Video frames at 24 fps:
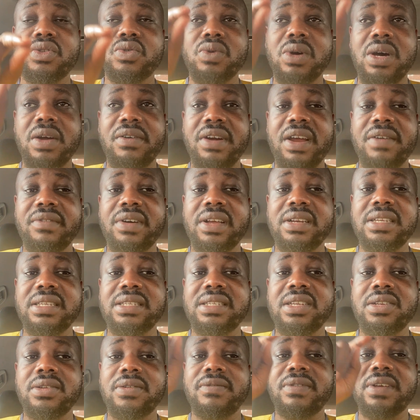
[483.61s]
to arrive at the
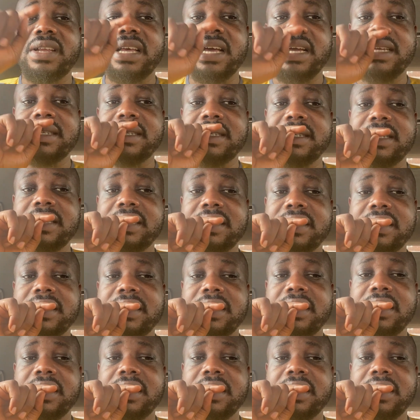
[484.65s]
scene of that accident.